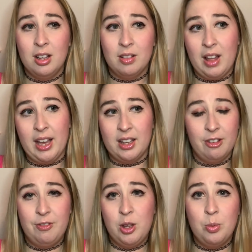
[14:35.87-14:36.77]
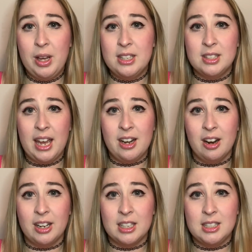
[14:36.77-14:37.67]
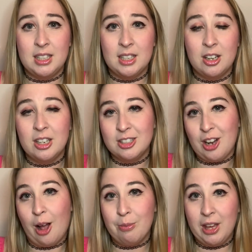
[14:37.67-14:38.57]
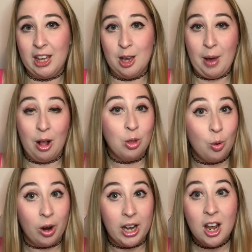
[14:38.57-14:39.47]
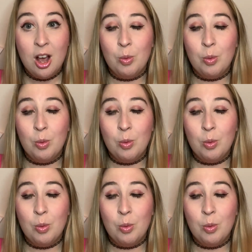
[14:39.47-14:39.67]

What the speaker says: like, a few weeks later because he couldn't stop thinking about Lauren.